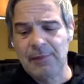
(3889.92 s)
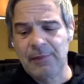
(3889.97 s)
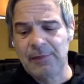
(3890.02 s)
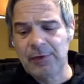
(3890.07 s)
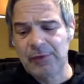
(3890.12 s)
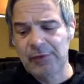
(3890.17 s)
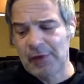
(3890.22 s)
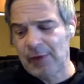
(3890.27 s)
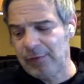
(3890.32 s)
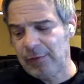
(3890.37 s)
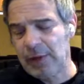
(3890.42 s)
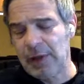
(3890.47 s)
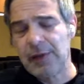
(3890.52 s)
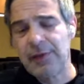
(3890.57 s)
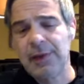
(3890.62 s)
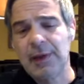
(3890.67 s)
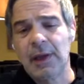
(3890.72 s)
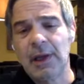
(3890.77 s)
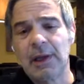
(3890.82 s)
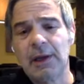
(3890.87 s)
And if there's ever
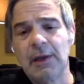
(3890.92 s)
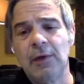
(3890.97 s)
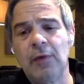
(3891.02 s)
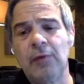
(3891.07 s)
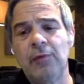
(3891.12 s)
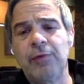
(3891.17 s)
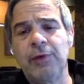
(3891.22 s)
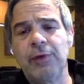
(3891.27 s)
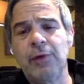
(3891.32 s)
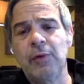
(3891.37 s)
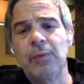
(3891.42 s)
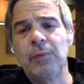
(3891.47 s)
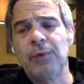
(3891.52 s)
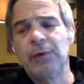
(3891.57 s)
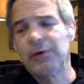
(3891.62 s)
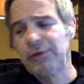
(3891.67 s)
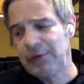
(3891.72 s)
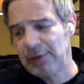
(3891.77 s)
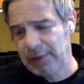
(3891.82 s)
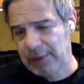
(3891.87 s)
anything I can do for you
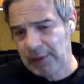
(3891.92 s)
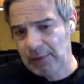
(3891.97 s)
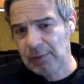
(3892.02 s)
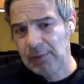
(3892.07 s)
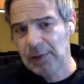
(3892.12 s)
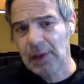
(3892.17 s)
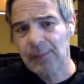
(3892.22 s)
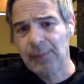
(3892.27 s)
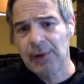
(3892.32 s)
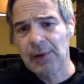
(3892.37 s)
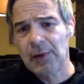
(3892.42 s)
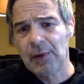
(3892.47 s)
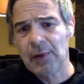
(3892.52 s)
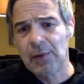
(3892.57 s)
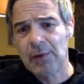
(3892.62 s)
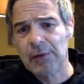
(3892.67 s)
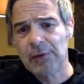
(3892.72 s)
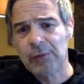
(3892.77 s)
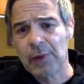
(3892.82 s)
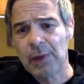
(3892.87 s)
personally, you let me
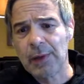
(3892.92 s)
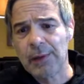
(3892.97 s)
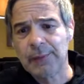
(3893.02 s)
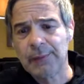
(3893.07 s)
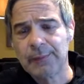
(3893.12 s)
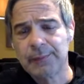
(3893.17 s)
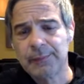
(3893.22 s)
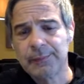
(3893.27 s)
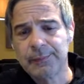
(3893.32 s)
know as well.